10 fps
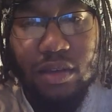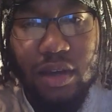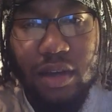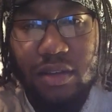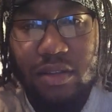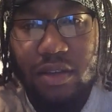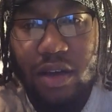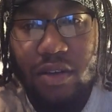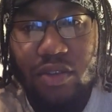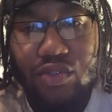Alright, so
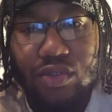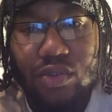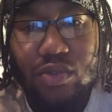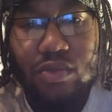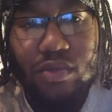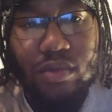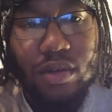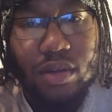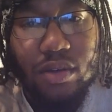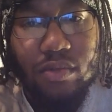y'all control
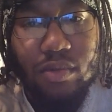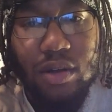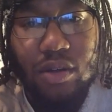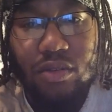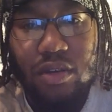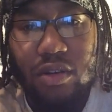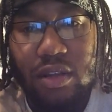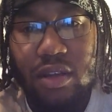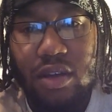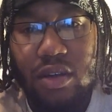what goes on
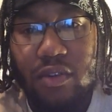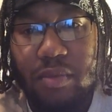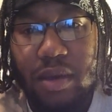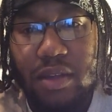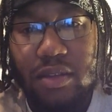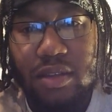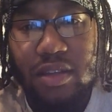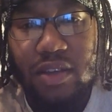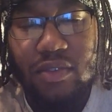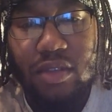in the earth, man.
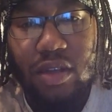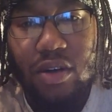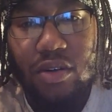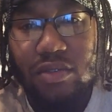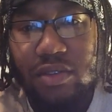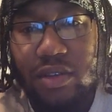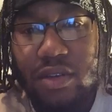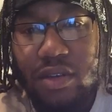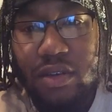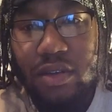The different laws,
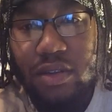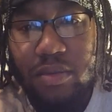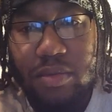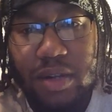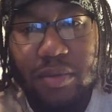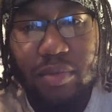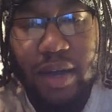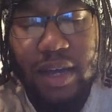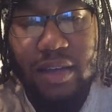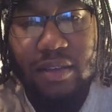the money
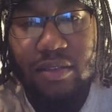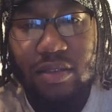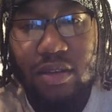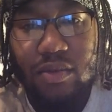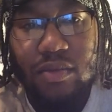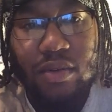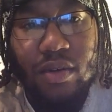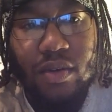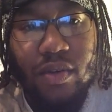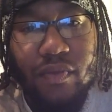brackets,
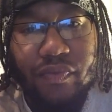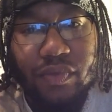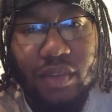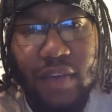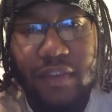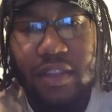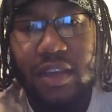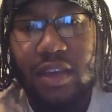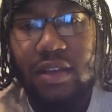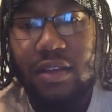
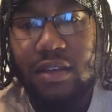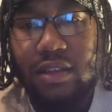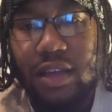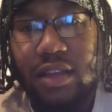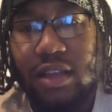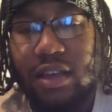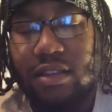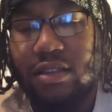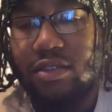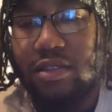everything
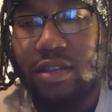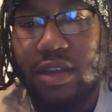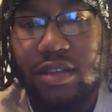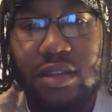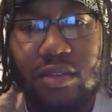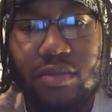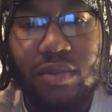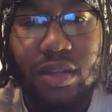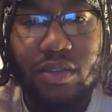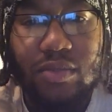that circulates in
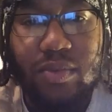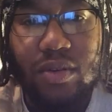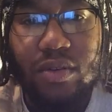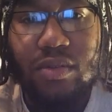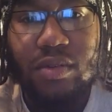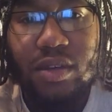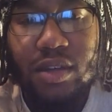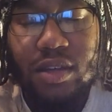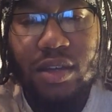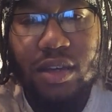this world
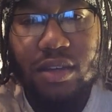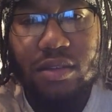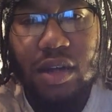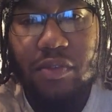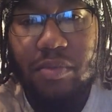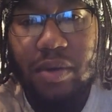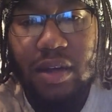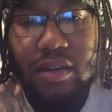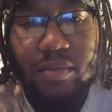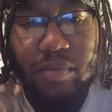is governed
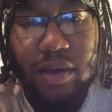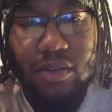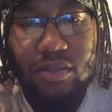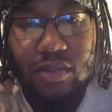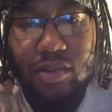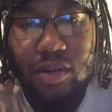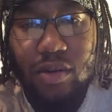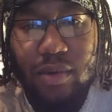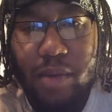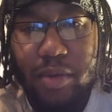by you
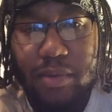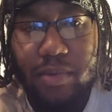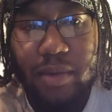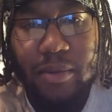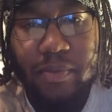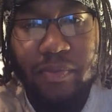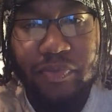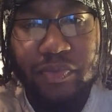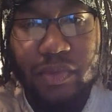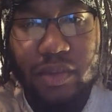so-called white people, man.
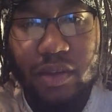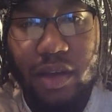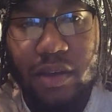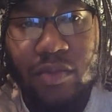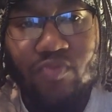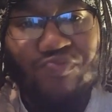Okay,